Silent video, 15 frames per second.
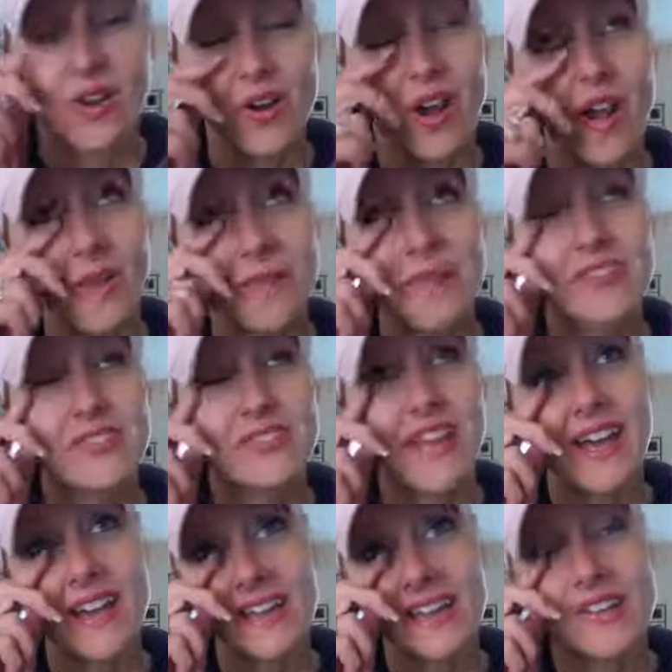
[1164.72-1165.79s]
I'm
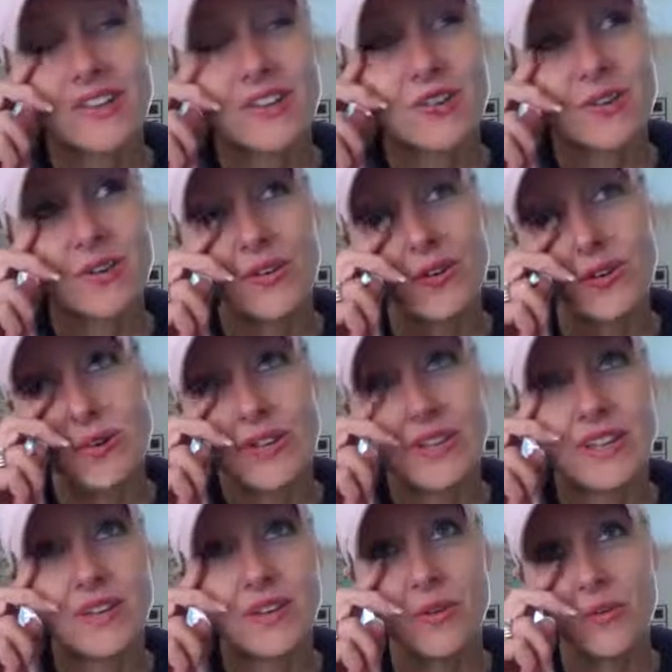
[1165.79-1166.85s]
ecstatic. You know,
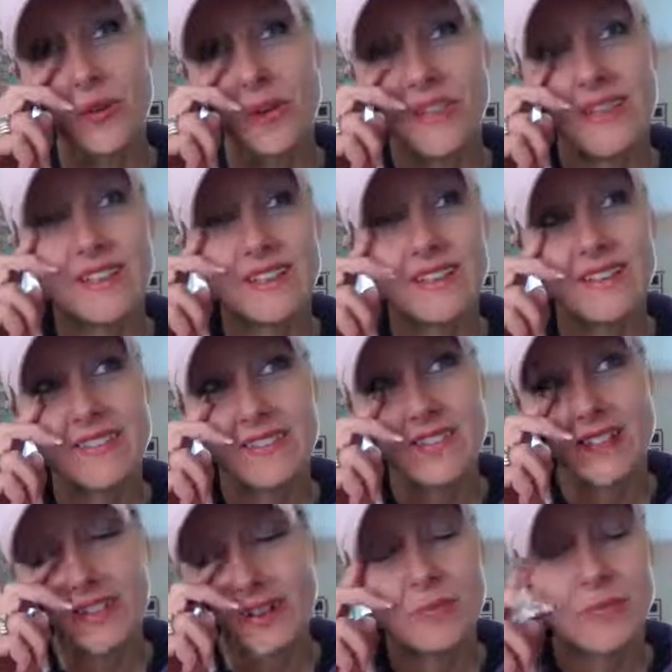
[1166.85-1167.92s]
we did
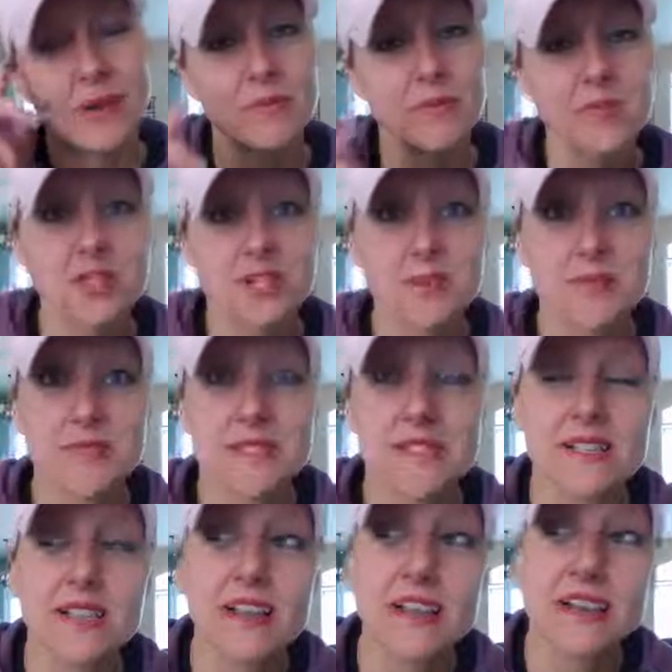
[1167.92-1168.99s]
sell our memberships
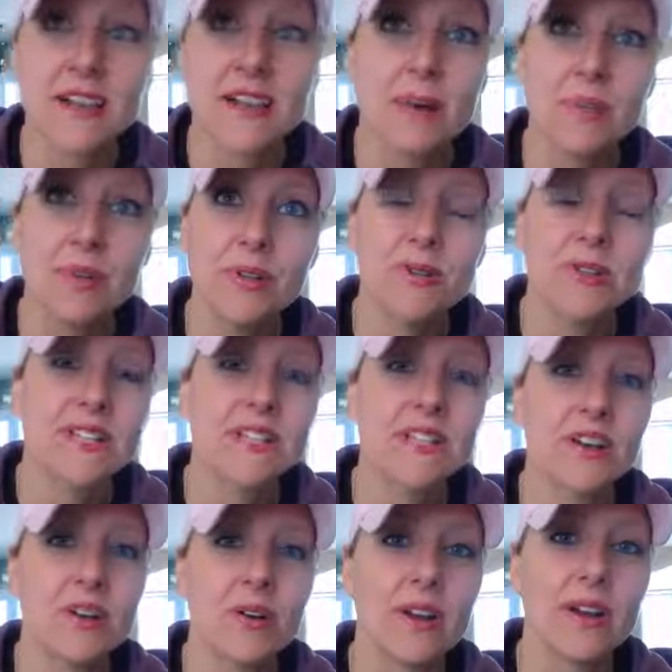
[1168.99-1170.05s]
a couple of weeks
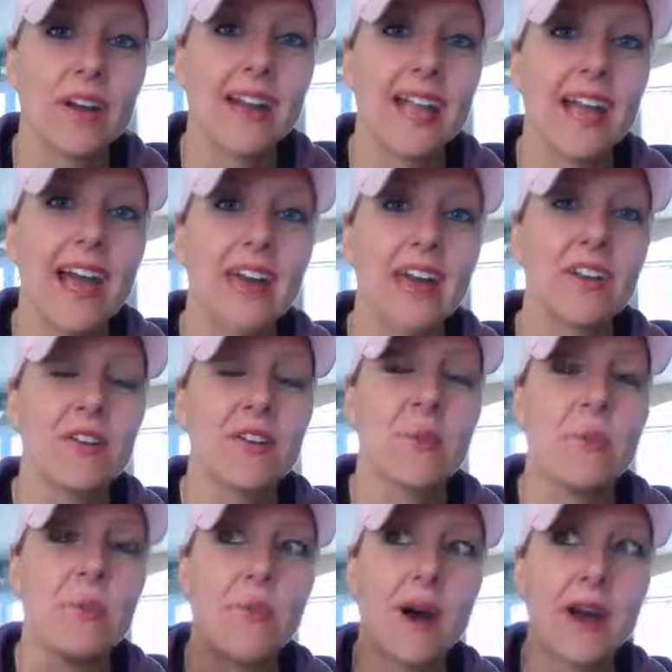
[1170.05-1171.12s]
ago, and I had
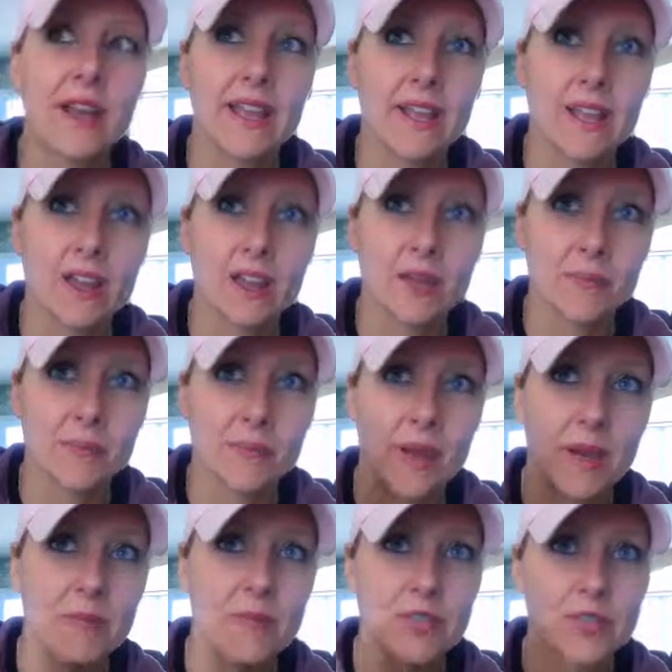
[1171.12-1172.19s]
my
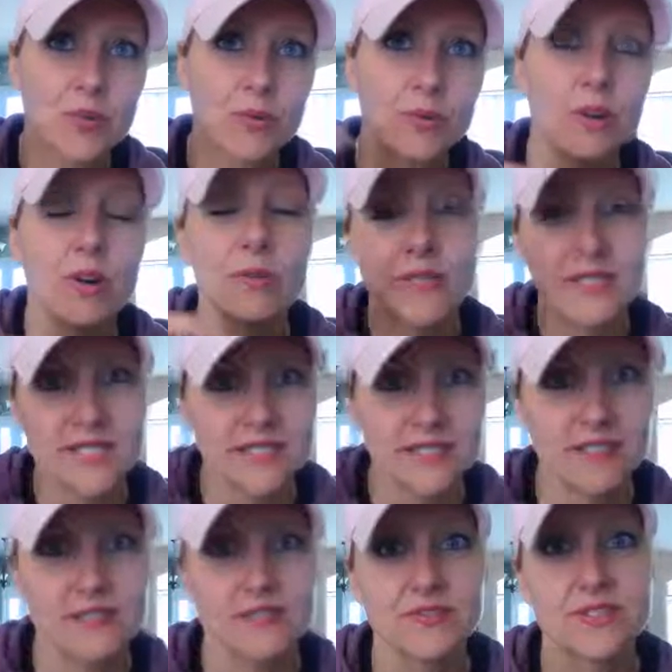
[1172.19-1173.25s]
members who were already
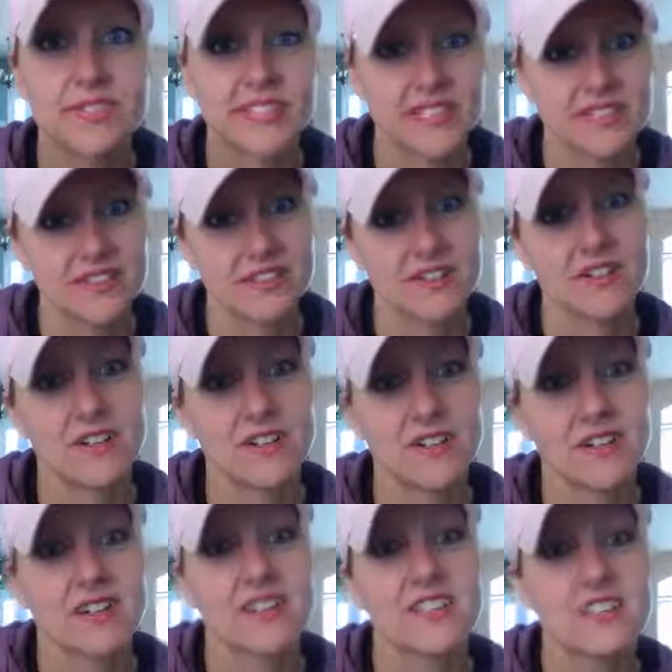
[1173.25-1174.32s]
signed up for a year
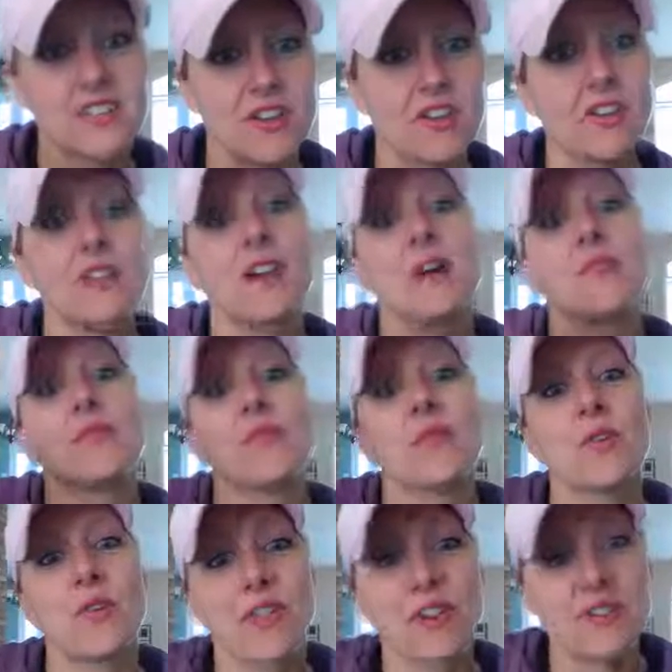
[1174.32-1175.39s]
sign up
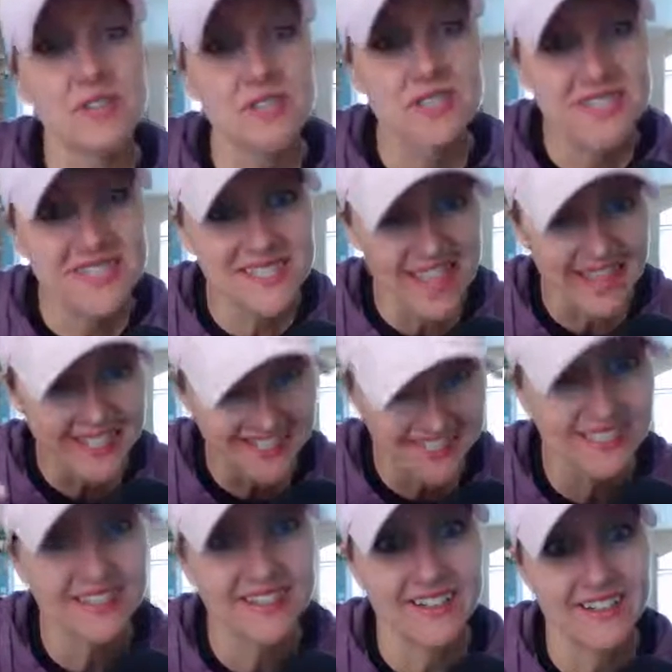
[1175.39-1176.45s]
for their
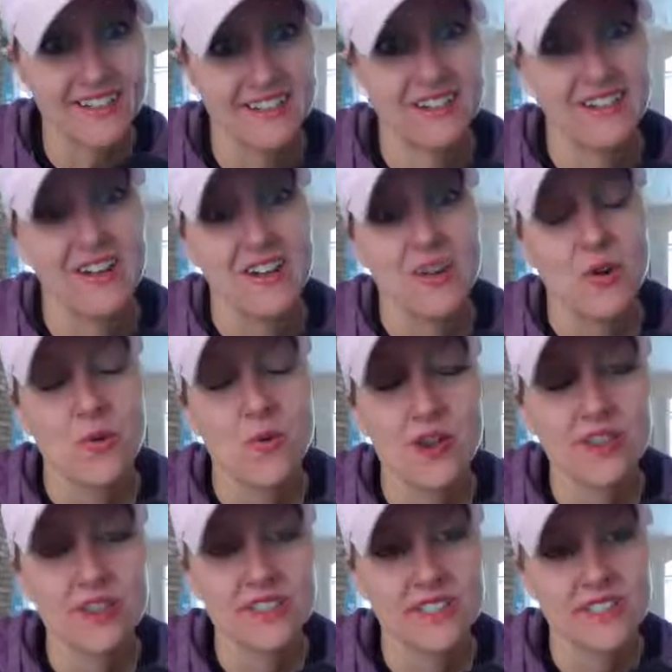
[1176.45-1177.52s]
second year
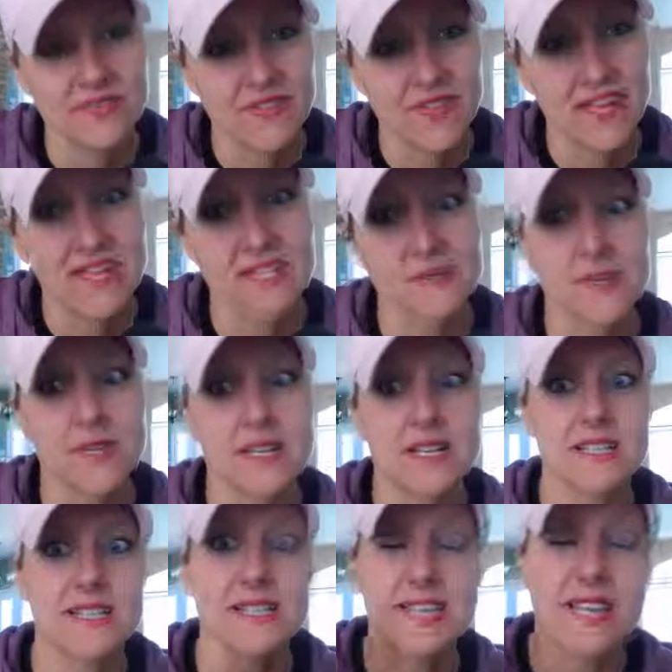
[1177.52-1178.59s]
well in advance
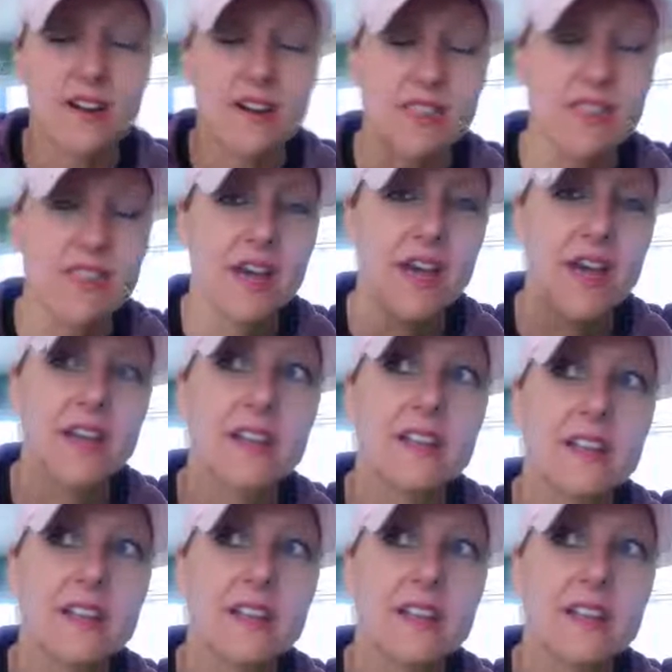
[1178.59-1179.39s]
because they are that